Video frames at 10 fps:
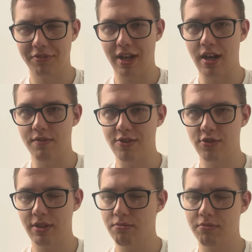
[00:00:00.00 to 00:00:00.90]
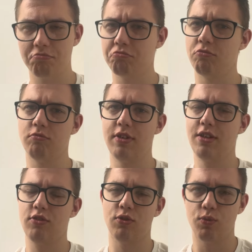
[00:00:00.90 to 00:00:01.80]
Kind of interesting, but
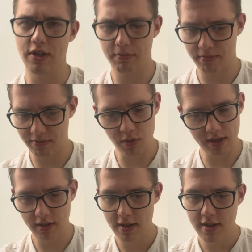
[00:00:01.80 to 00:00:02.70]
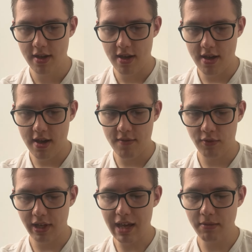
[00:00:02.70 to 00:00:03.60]
also weird. But oh well. For
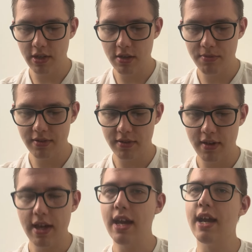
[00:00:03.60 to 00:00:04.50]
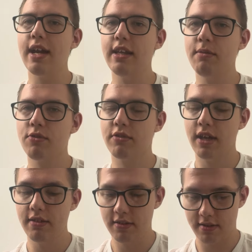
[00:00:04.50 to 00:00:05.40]
GameCube is
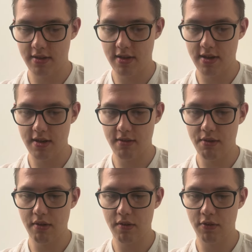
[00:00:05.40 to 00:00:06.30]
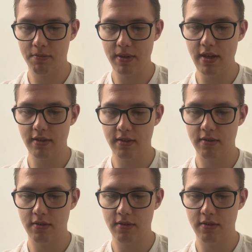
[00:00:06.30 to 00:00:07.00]
80%. However, for PC,